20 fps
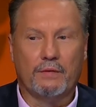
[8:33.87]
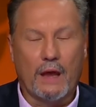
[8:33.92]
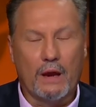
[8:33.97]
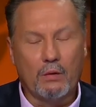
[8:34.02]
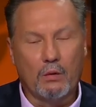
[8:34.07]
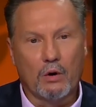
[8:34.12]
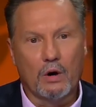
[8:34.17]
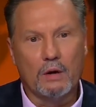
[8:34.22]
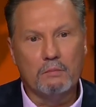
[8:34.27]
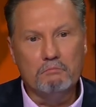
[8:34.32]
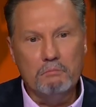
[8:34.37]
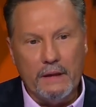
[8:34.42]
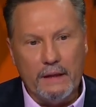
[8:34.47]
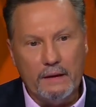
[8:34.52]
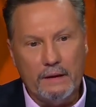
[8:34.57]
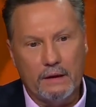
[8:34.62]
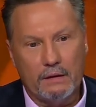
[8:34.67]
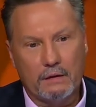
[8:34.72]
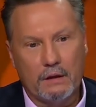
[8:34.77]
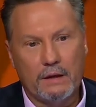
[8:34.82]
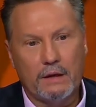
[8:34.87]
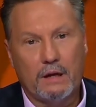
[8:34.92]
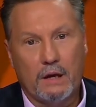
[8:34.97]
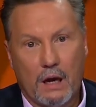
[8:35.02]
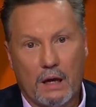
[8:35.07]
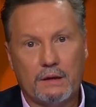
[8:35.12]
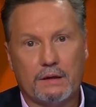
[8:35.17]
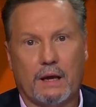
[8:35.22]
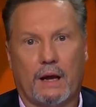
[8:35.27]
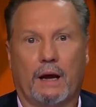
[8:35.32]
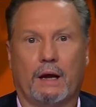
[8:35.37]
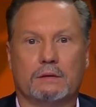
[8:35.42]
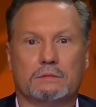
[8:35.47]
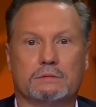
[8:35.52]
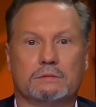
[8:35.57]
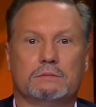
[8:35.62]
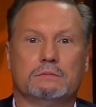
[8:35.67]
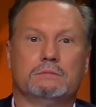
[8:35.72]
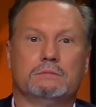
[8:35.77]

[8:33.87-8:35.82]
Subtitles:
they were immediately cut down.